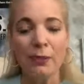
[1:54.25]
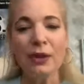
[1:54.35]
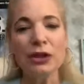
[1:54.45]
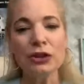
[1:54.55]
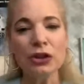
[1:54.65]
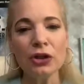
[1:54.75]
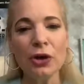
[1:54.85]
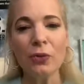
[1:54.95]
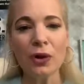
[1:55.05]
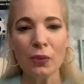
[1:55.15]
because you
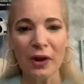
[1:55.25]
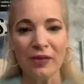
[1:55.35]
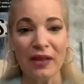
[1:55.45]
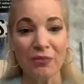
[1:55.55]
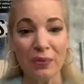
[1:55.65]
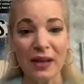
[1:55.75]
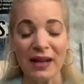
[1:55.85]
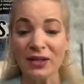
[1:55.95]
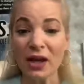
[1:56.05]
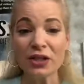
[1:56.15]
don't know where they've been.
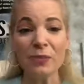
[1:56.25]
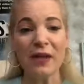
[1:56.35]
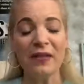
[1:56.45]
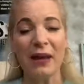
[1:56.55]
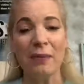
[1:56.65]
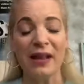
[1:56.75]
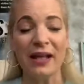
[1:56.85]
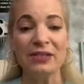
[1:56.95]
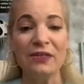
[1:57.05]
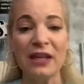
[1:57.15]
I talked about that in my
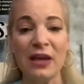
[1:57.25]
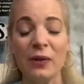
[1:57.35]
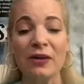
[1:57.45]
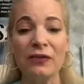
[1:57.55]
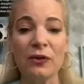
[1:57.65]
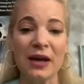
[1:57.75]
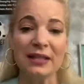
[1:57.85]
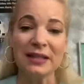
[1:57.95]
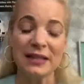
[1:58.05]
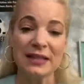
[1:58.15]
last video. If you
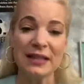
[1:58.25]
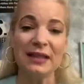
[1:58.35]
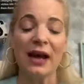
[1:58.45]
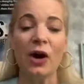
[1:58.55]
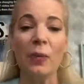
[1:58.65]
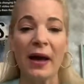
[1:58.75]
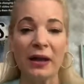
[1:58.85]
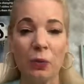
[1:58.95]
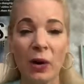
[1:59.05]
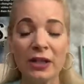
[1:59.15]
guys didn't see that, go
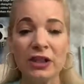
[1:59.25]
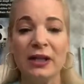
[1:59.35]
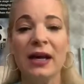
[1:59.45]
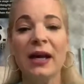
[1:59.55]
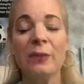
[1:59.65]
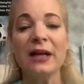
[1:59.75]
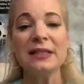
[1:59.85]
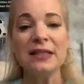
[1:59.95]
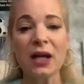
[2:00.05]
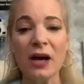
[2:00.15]
back and watch it
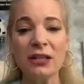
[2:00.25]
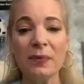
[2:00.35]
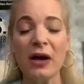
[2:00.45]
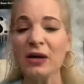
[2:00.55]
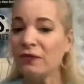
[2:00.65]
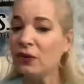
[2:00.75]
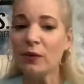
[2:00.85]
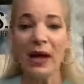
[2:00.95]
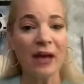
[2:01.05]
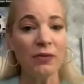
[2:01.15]
because it talks about if you
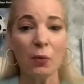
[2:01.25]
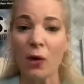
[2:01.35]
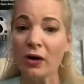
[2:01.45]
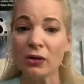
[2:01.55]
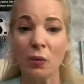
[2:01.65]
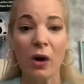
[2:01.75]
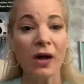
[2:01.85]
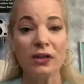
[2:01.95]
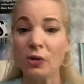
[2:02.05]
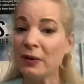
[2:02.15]
haven't walked the
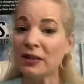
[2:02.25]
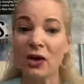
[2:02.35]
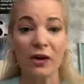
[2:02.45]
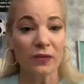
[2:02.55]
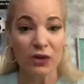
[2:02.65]
walk, don't be talking